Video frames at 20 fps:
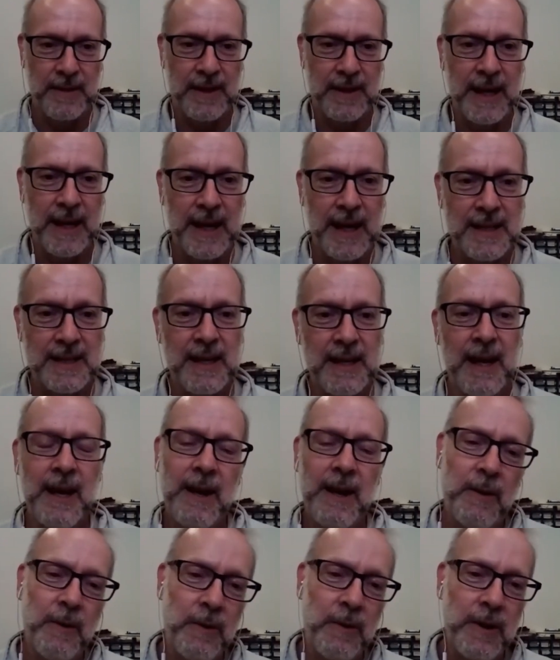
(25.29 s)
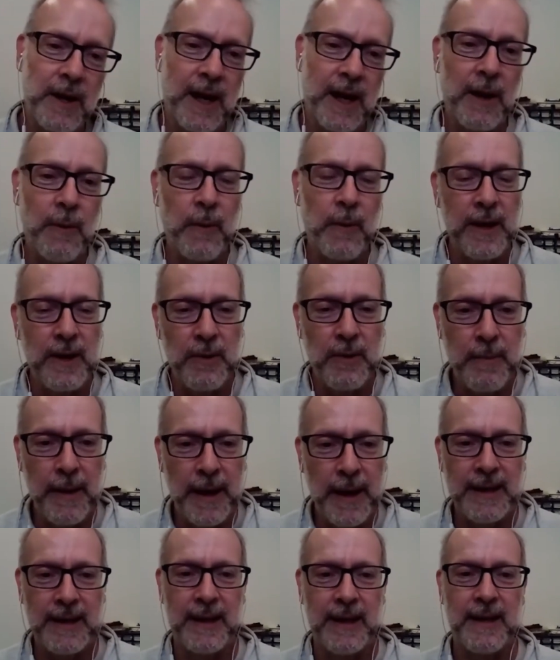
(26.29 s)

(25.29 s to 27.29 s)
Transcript: tell us who you are, when you met